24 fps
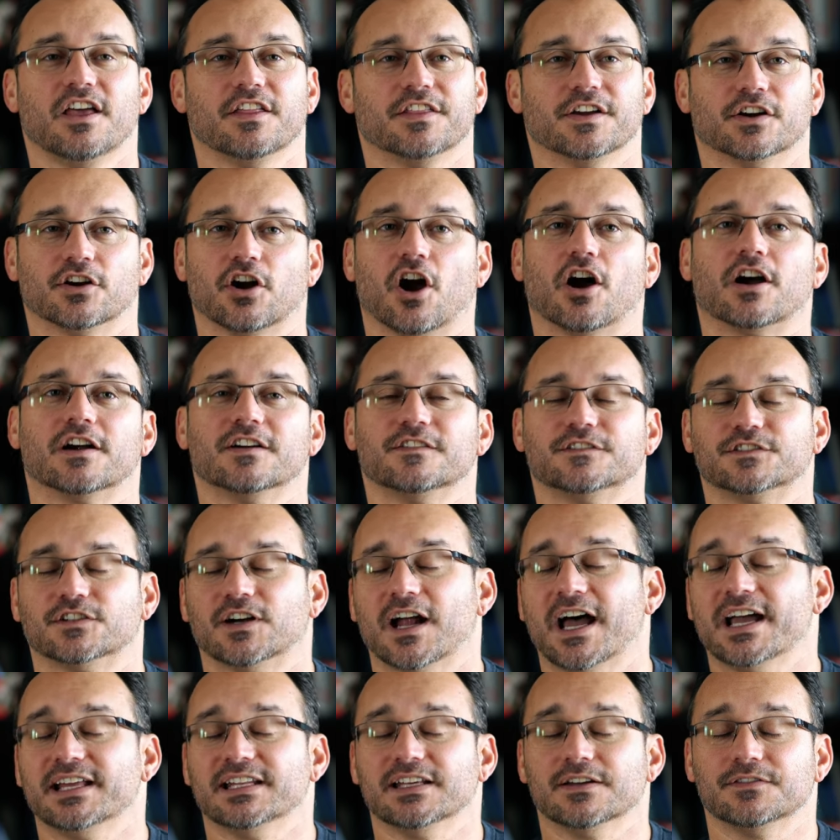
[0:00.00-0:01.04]
There are a
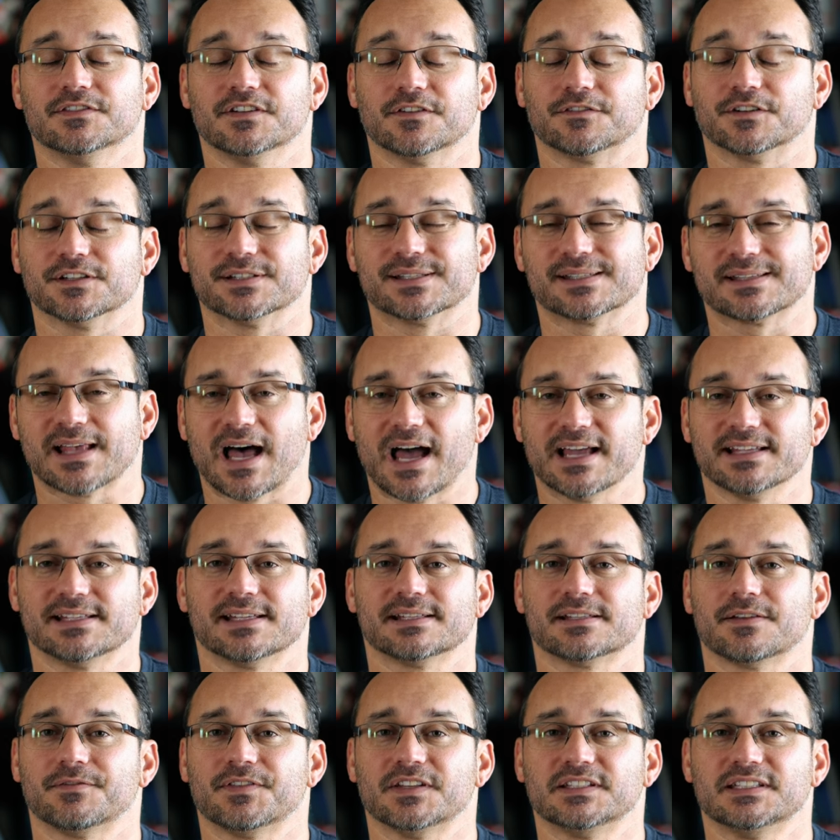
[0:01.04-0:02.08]
variety of different
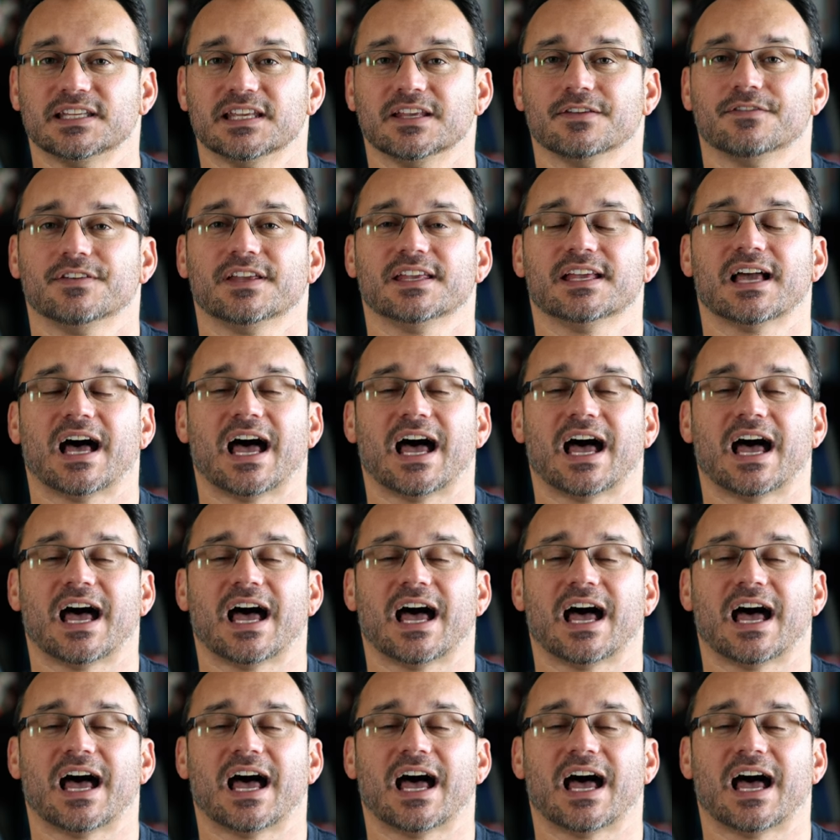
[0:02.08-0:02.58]
sizes of the TV.